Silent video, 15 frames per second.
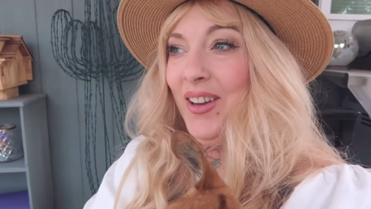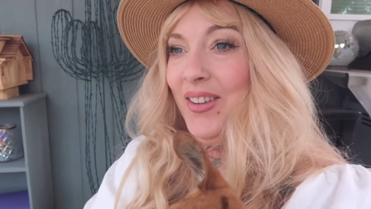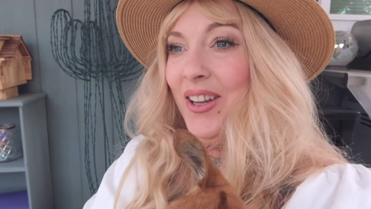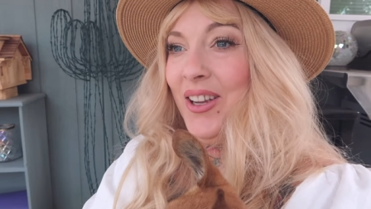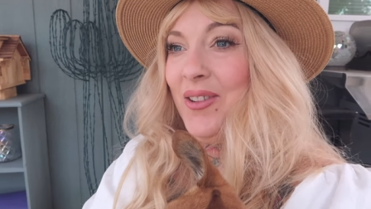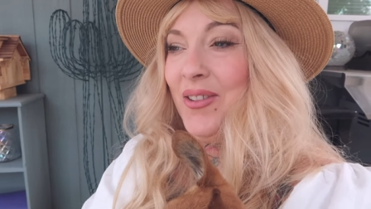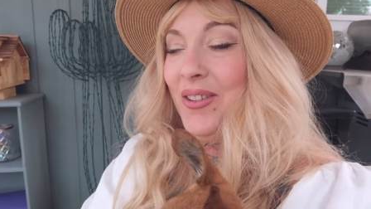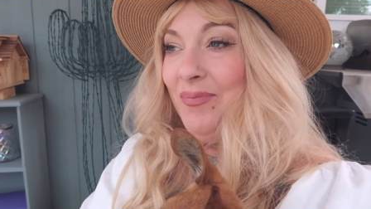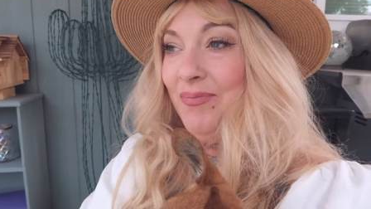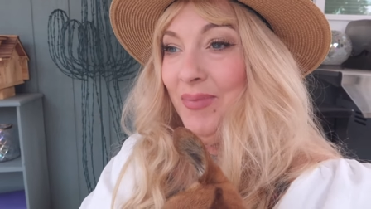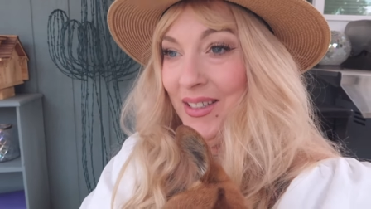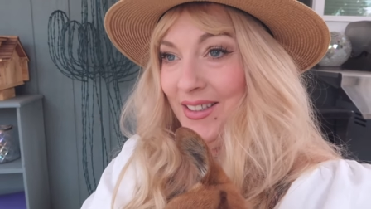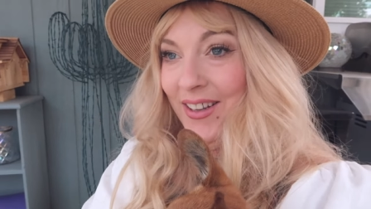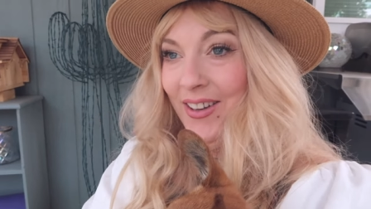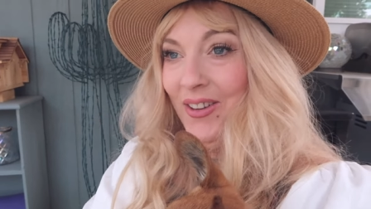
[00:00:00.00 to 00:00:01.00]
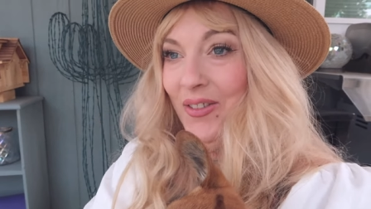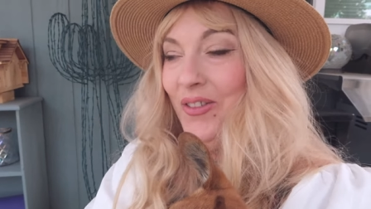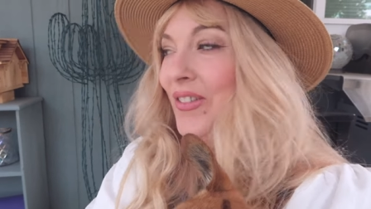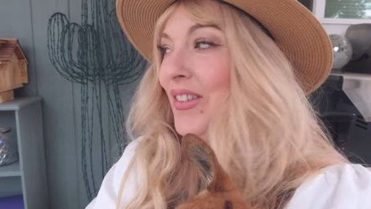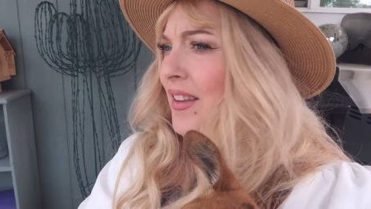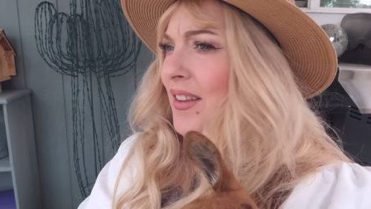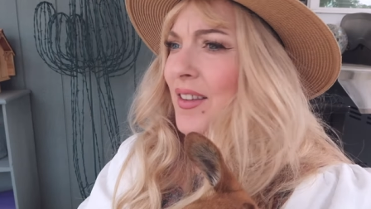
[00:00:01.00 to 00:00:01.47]
unlike myself,
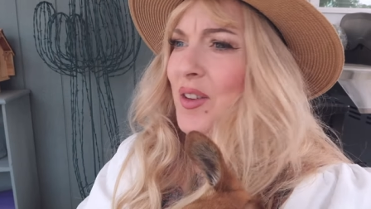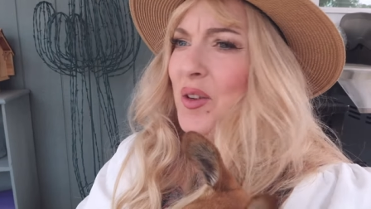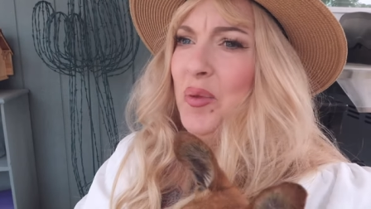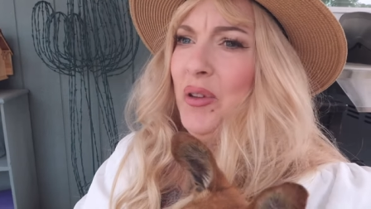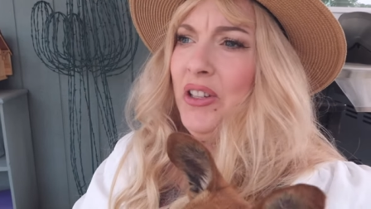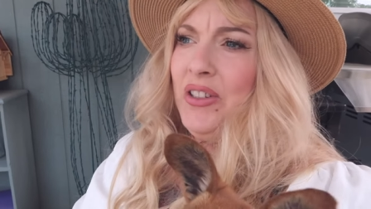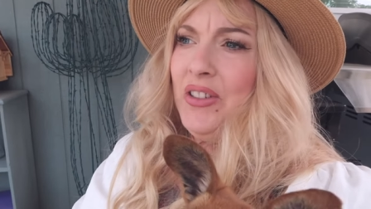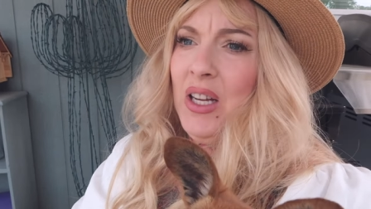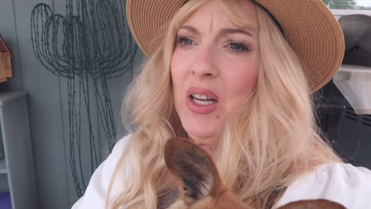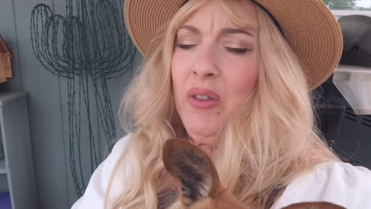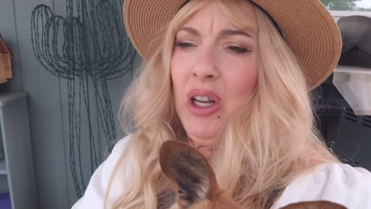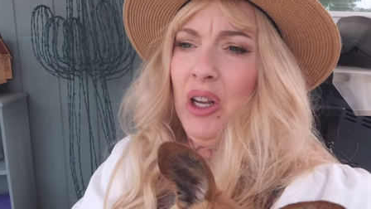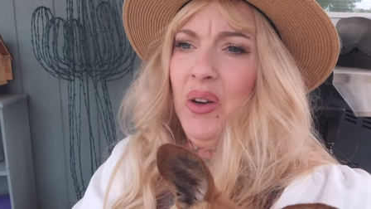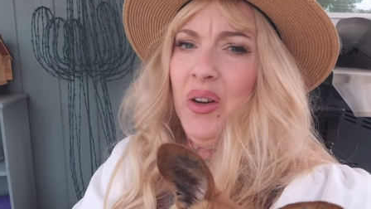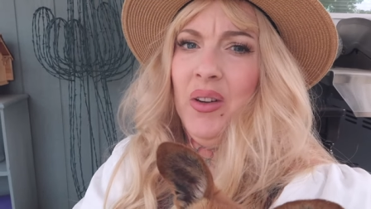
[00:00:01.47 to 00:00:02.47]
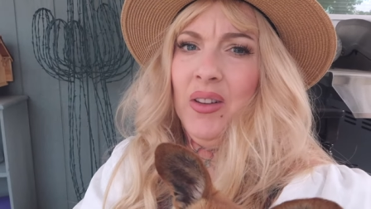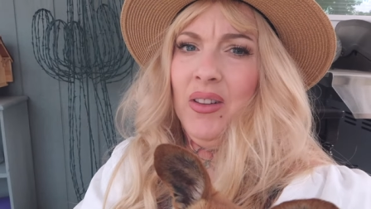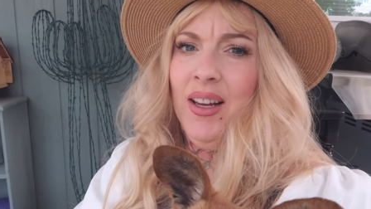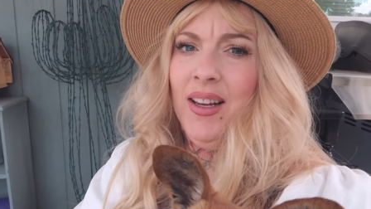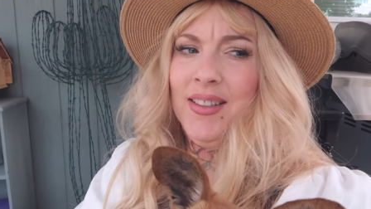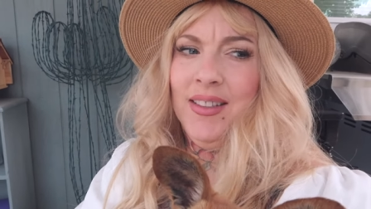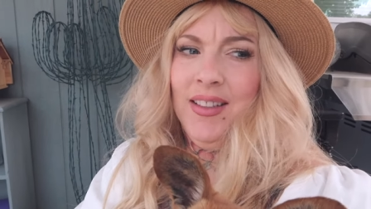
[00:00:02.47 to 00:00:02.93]
then you plan on having a
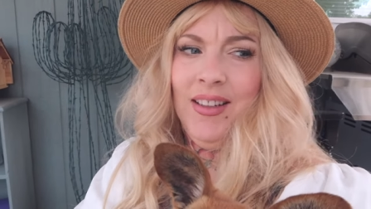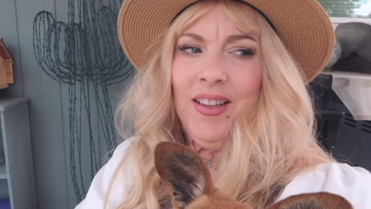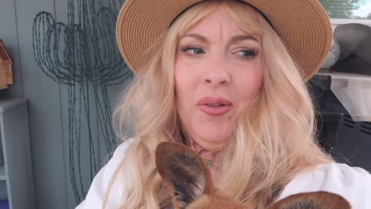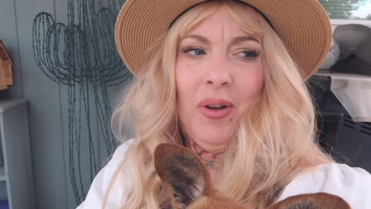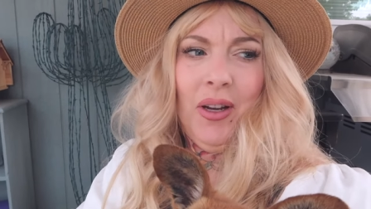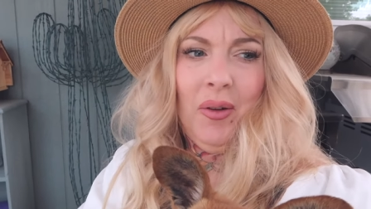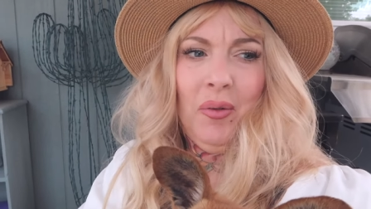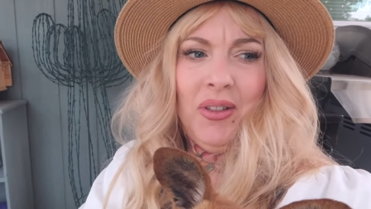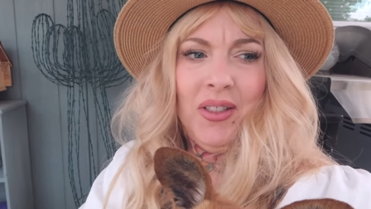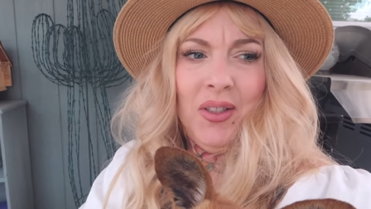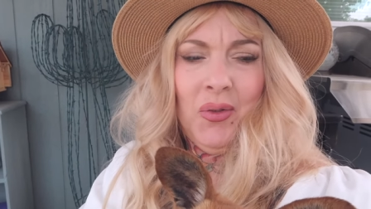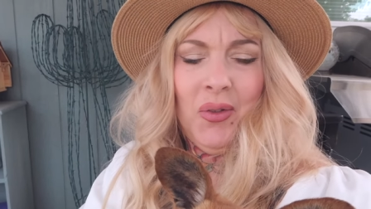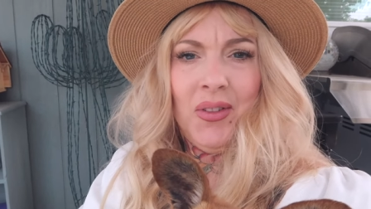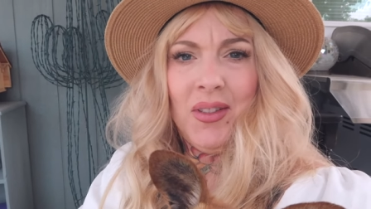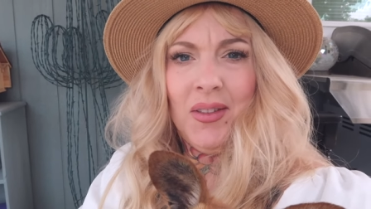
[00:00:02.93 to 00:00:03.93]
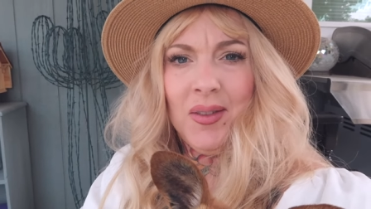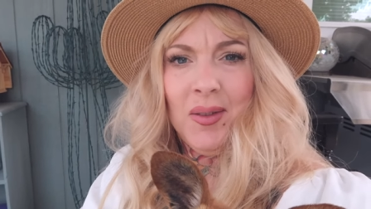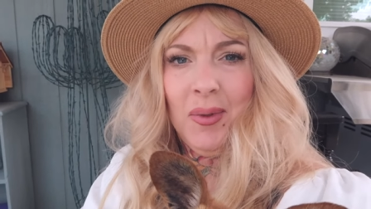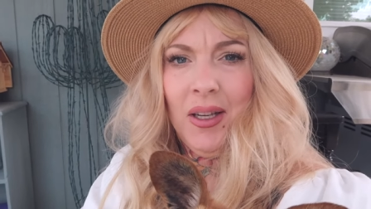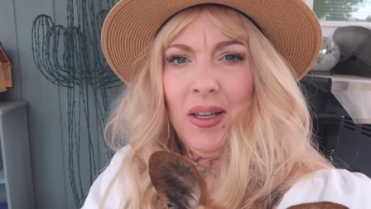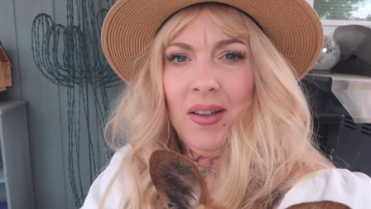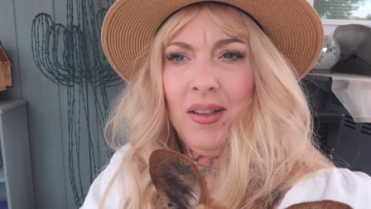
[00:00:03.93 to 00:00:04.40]
glass anyway, what difference does it
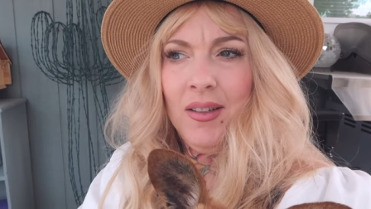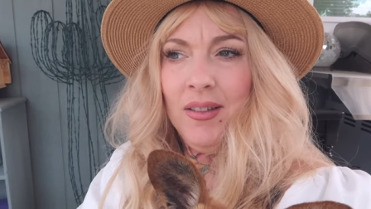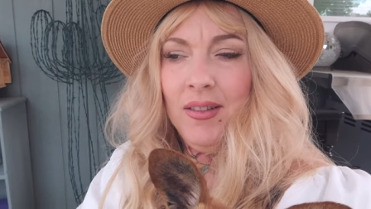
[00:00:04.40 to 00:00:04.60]
make?